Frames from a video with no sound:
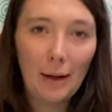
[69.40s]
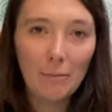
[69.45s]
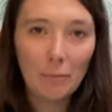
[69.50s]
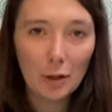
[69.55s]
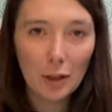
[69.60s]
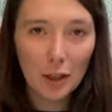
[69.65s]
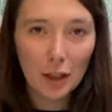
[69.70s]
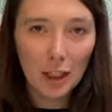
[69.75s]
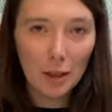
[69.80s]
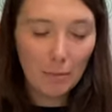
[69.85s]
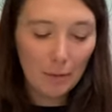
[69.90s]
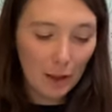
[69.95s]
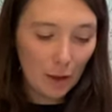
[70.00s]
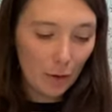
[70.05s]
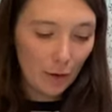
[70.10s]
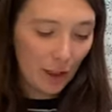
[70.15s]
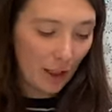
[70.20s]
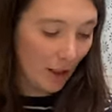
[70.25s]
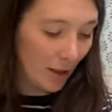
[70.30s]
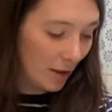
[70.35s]
I'm just gonna be
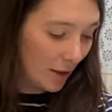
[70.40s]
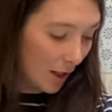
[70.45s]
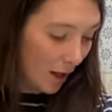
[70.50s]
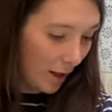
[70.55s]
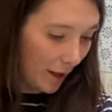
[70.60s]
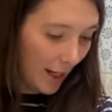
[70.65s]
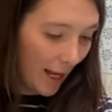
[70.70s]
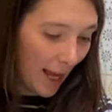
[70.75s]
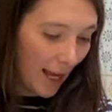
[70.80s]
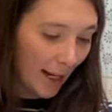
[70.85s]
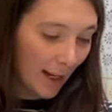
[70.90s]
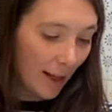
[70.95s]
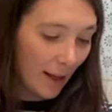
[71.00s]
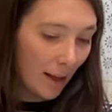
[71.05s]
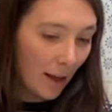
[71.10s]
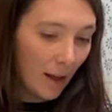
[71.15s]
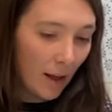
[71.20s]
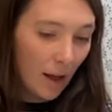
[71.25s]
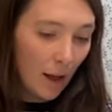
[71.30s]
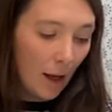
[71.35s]
using duck egg
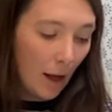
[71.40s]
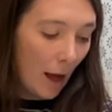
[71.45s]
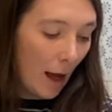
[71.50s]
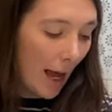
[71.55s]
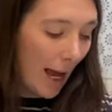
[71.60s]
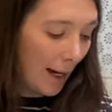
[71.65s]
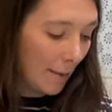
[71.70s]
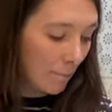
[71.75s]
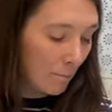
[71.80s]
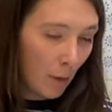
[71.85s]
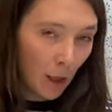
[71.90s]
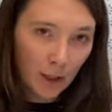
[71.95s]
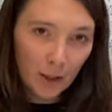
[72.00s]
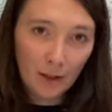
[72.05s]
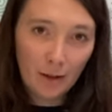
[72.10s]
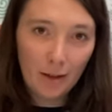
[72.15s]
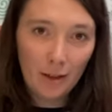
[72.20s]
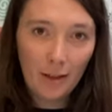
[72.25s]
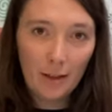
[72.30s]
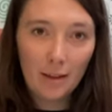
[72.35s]
and
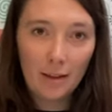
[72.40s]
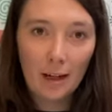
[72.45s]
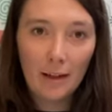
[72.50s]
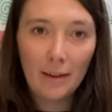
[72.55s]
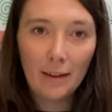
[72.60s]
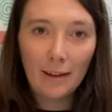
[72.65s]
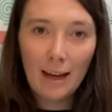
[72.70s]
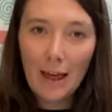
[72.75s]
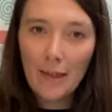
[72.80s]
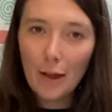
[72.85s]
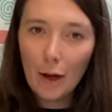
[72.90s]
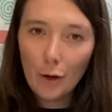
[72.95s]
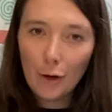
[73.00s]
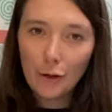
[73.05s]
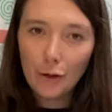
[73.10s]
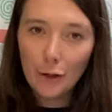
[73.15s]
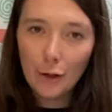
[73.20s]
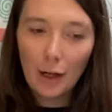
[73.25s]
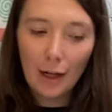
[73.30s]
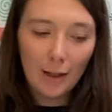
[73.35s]
mustard. I think they're the only
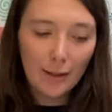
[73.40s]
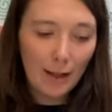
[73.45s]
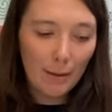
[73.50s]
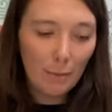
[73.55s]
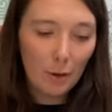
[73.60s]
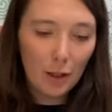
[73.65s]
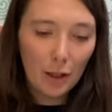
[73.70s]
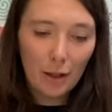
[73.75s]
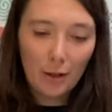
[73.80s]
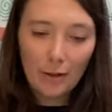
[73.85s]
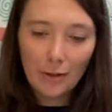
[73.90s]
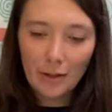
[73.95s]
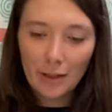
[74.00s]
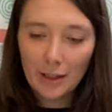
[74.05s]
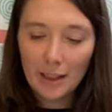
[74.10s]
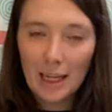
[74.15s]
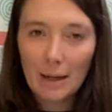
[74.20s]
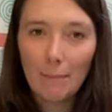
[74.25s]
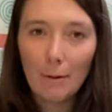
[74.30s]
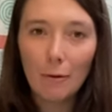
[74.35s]
two colors I'm gonna use,
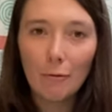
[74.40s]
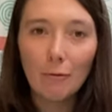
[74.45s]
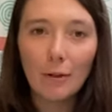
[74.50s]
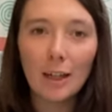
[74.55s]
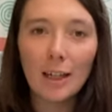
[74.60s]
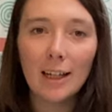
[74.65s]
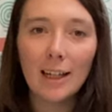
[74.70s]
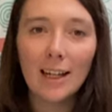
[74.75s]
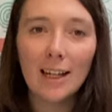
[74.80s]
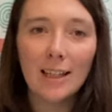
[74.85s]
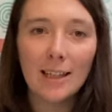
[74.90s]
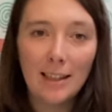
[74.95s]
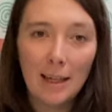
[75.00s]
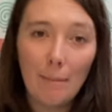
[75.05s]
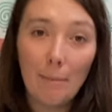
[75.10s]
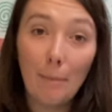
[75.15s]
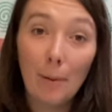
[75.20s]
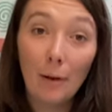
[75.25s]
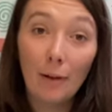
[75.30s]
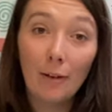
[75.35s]
just keep it really
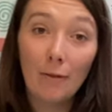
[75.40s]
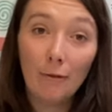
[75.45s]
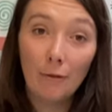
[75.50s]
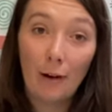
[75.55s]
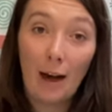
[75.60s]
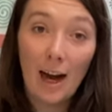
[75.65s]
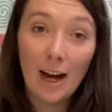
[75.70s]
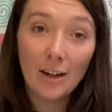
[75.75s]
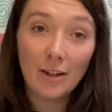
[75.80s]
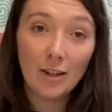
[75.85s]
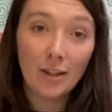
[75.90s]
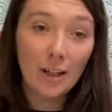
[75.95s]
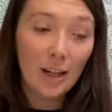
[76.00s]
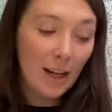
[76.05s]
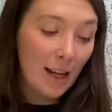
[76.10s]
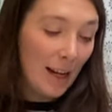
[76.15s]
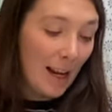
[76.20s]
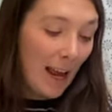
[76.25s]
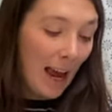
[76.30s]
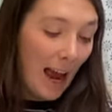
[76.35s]
simple and fresh.
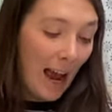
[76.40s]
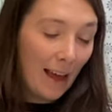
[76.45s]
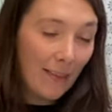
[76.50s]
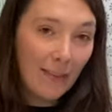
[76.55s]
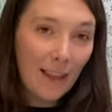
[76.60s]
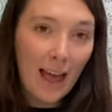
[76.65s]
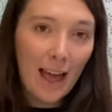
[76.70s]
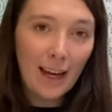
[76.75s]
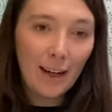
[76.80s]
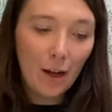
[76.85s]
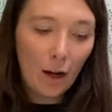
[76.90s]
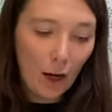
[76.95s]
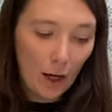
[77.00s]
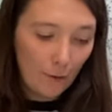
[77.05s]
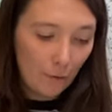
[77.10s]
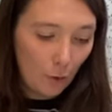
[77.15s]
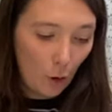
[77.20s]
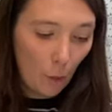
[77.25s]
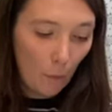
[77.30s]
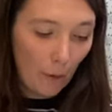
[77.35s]
And then
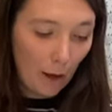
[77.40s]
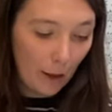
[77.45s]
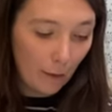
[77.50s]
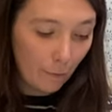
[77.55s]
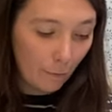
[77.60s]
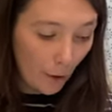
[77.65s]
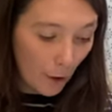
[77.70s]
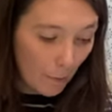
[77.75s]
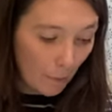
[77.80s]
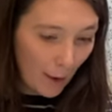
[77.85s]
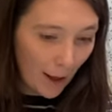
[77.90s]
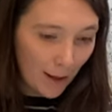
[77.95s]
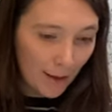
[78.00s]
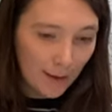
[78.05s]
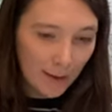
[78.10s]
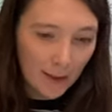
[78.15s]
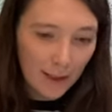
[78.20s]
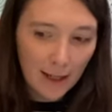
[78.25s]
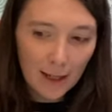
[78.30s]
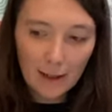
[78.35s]
I've got my foam mat
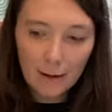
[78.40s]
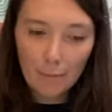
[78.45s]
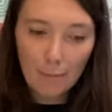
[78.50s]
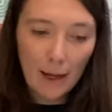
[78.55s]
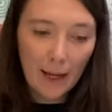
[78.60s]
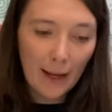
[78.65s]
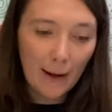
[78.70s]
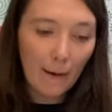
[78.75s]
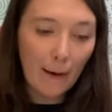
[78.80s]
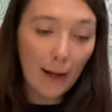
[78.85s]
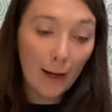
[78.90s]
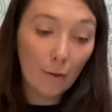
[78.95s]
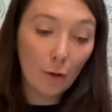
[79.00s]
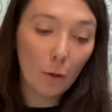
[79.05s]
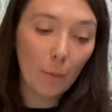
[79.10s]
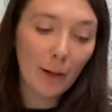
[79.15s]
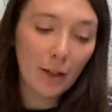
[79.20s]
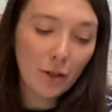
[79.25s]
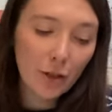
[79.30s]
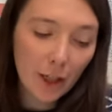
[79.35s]
underneath me, and I've
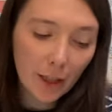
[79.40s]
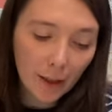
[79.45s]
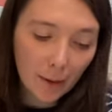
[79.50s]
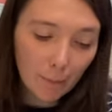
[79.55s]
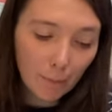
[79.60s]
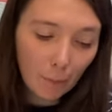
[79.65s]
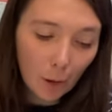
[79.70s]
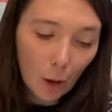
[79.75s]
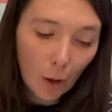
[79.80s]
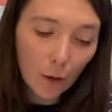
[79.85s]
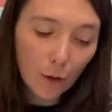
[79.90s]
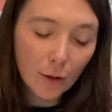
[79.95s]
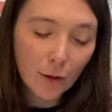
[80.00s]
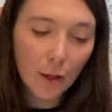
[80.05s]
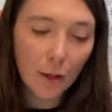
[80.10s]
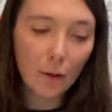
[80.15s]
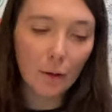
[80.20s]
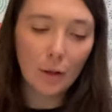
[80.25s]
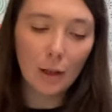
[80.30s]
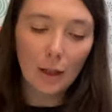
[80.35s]
got my chicken block.
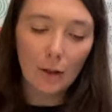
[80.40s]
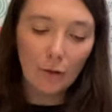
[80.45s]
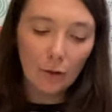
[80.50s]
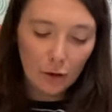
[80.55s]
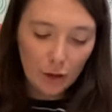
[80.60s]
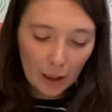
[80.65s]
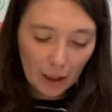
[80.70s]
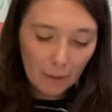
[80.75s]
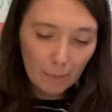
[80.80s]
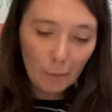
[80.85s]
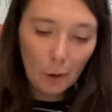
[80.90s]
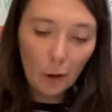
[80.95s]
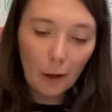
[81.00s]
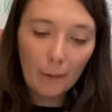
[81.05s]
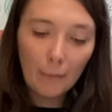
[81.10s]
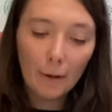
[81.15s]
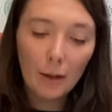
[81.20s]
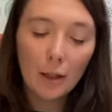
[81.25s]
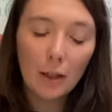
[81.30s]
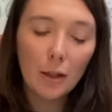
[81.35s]
So the chicken block
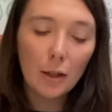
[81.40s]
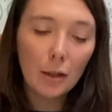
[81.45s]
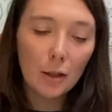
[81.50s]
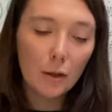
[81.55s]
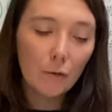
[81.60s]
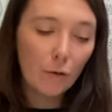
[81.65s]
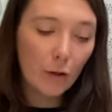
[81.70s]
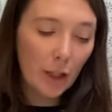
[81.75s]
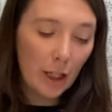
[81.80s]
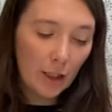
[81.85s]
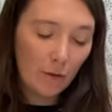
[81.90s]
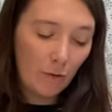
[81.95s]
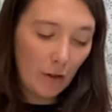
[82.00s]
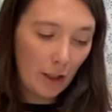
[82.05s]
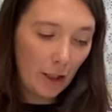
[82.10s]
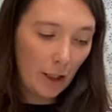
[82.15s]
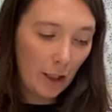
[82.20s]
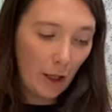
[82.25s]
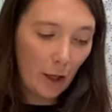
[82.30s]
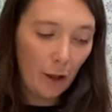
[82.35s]
I'm gonna use for this
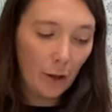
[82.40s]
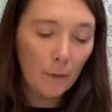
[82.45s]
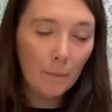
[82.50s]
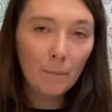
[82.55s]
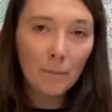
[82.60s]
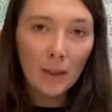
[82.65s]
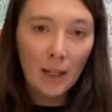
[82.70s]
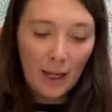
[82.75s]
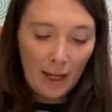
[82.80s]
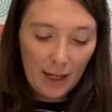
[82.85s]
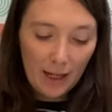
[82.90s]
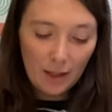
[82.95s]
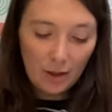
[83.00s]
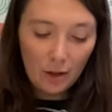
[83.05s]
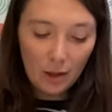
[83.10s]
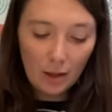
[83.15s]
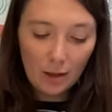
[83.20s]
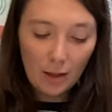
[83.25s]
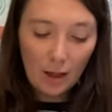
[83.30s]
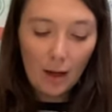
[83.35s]
video is
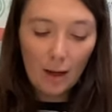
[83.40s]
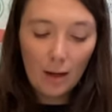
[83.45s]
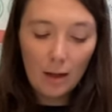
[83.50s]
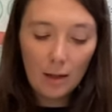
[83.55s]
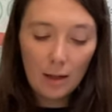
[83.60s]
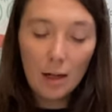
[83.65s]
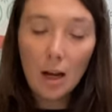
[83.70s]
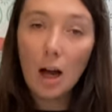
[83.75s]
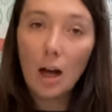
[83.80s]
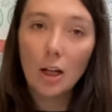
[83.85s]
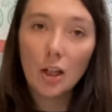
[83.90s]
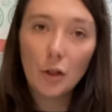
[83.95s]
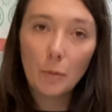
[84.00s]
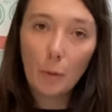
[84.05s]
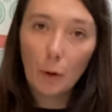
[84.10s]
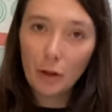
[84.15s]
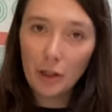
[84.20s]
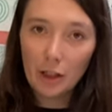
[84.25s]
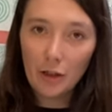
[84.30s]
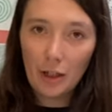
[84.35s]
just our large
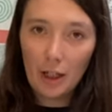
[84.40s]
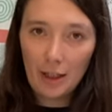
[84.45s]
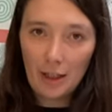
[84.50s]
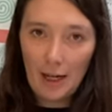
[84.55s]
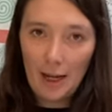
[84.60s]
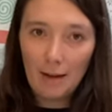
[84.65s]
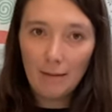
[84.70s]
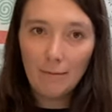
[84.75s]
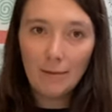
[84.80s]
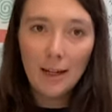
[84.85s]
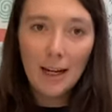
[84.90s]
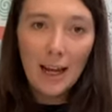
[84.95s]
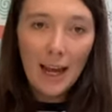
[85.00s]
spotty chicken.